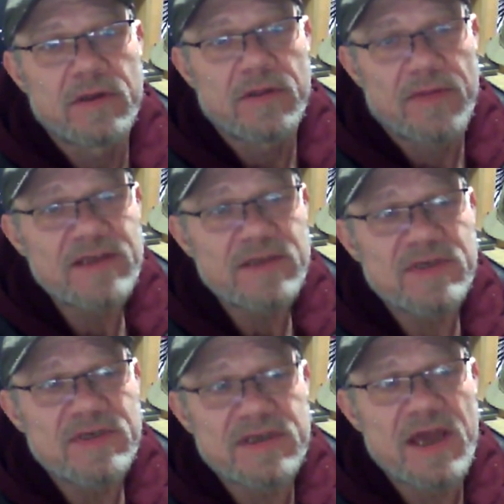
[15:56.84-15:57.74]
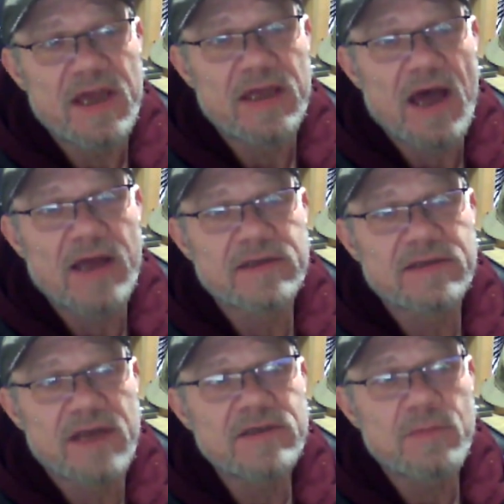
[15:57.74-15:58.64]
That's a mistake, guys.
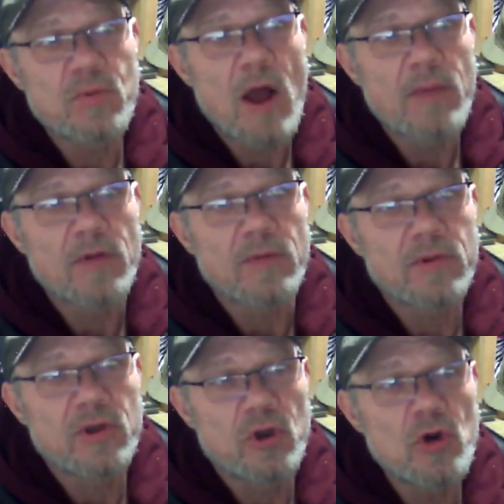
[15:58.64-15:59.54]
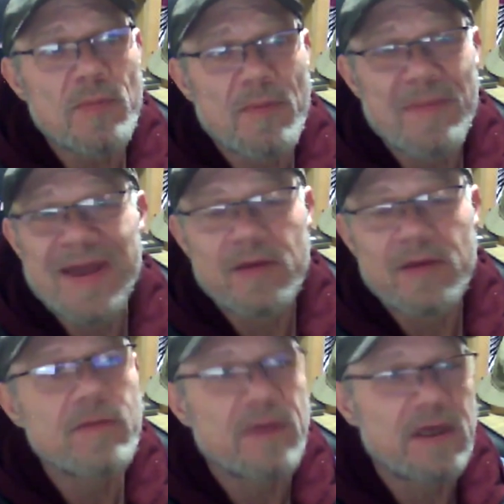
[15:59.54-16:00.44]
That's a problem. The
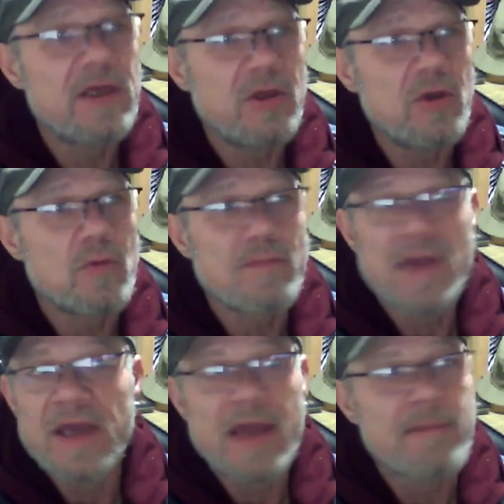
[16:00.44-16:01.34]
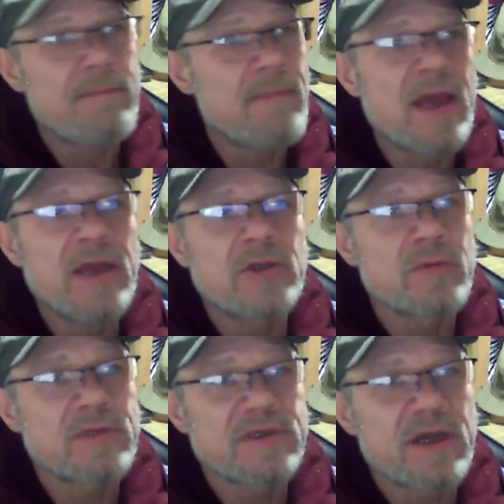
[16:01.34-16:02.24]
EU made a
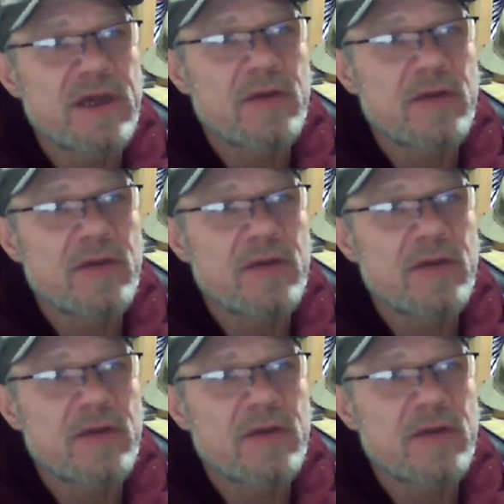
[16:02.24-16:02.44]
major mistake